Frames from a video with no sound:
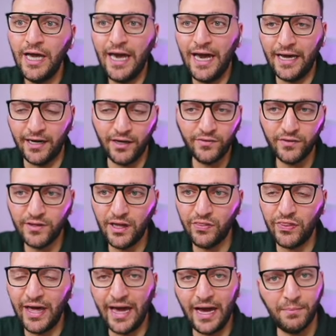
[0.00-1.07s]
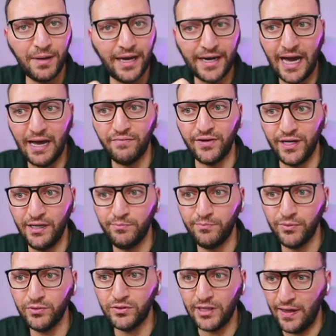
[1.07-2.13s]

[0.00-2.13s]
And underneath that, I'm going to have an input.